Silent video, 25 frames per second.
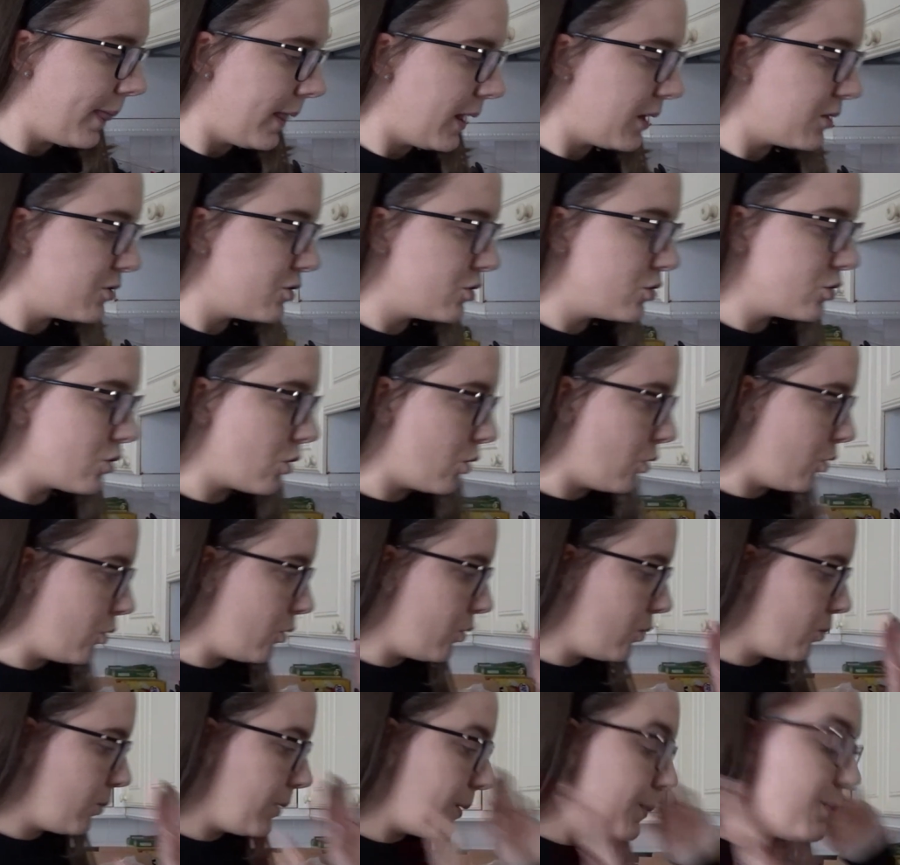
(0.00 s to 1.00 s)

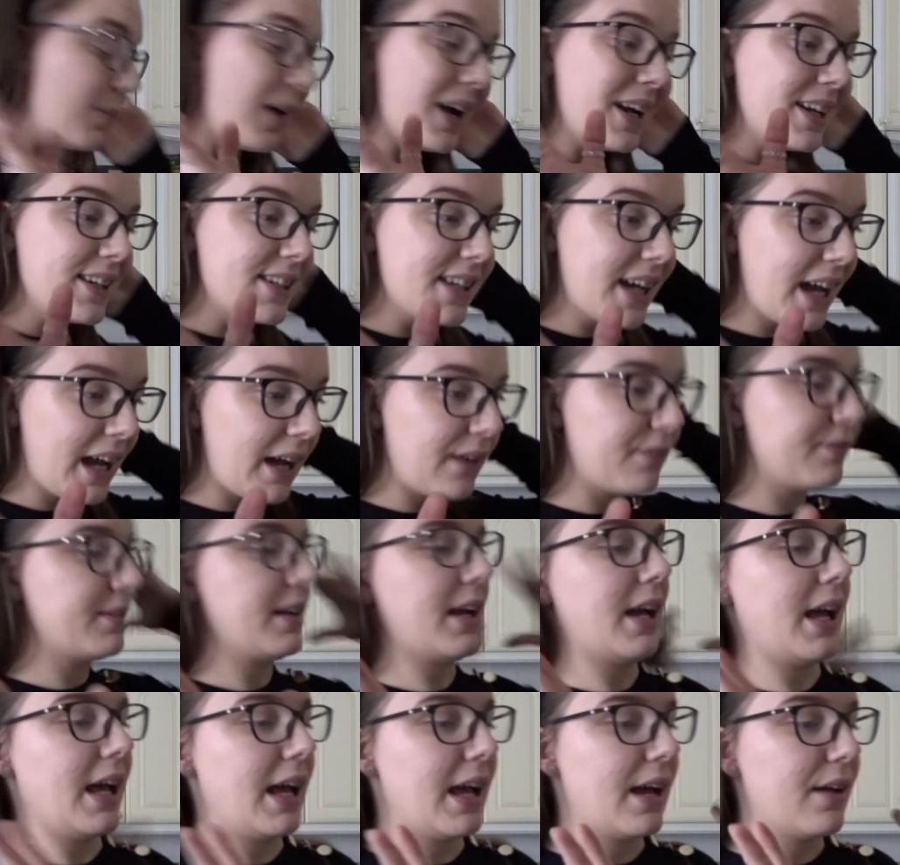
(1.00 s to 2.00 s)
So we might have to
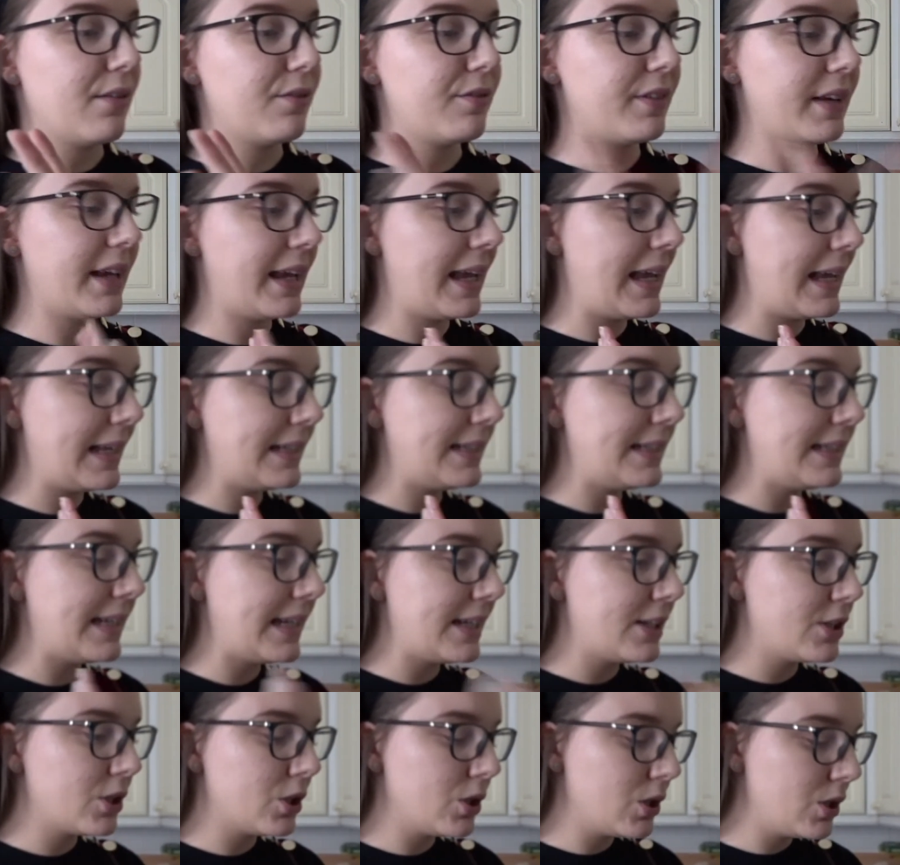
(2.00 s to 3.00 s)
have a
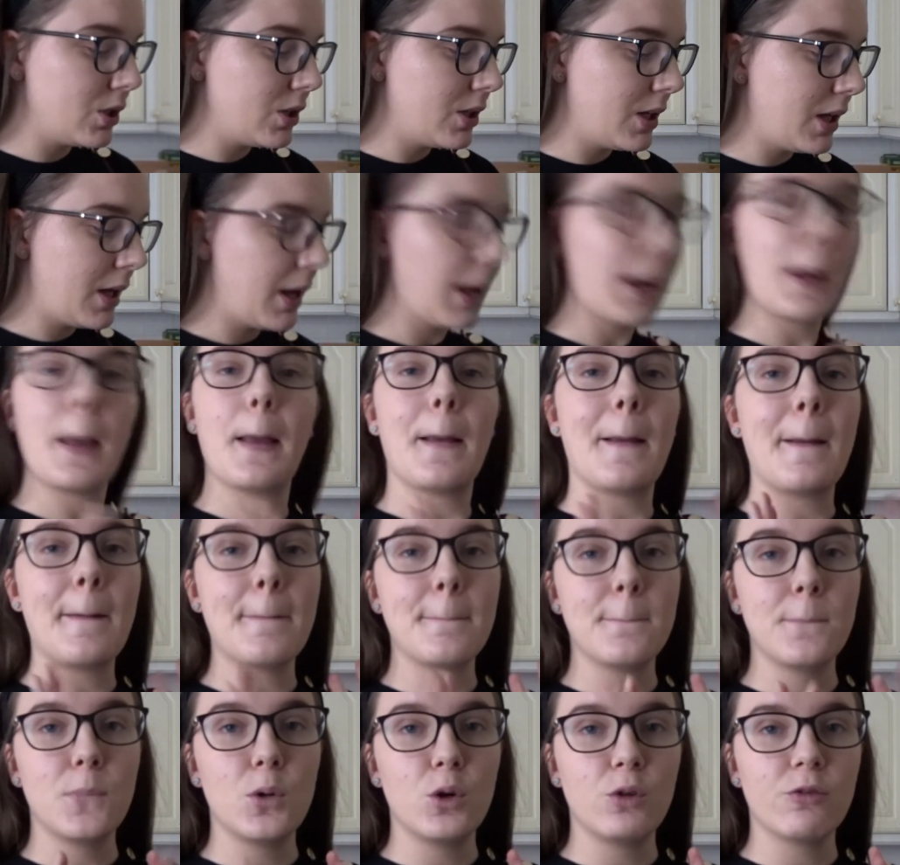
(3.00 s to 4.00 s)
little
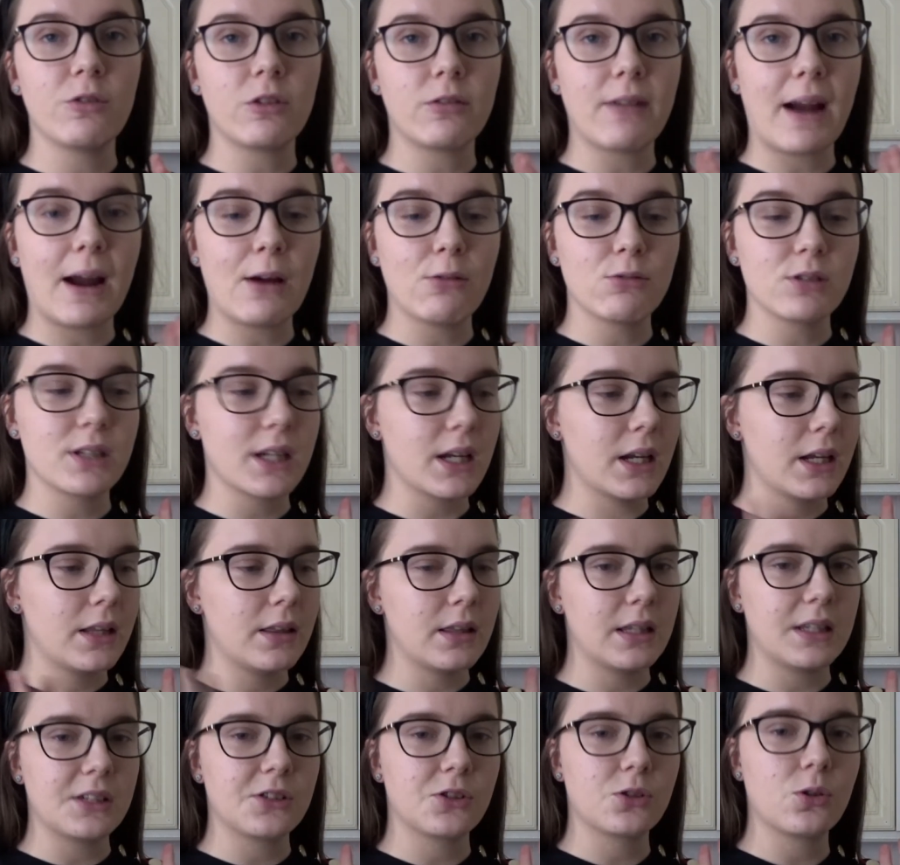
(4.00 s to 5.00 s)
move around
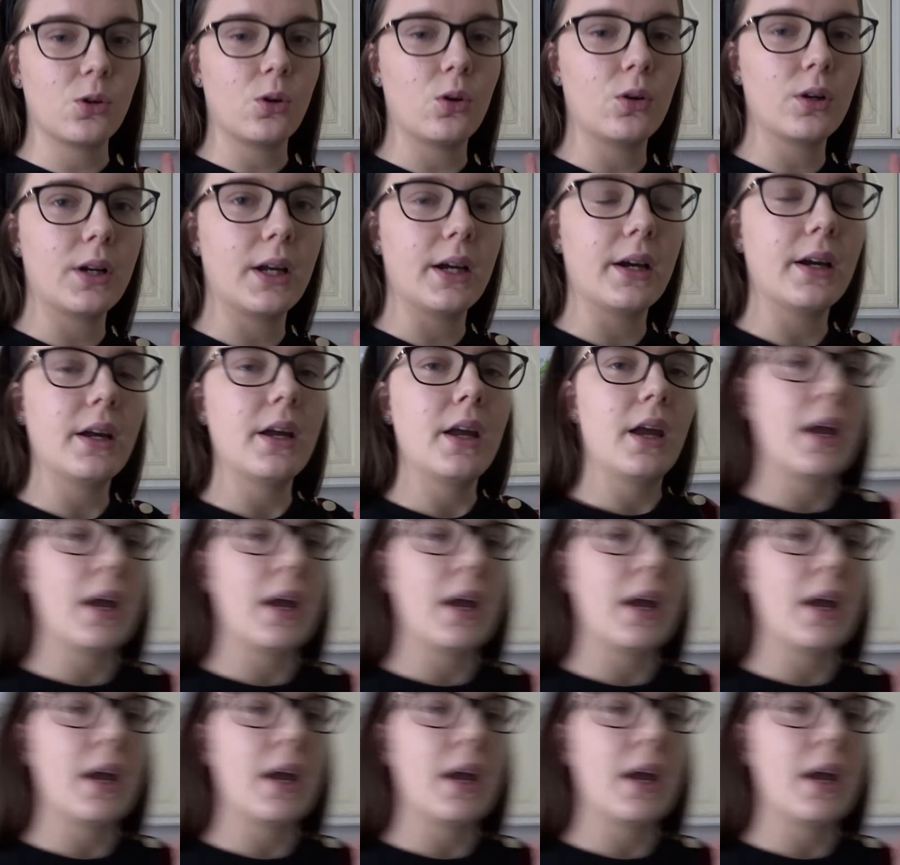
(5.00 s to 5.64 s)
in this corner.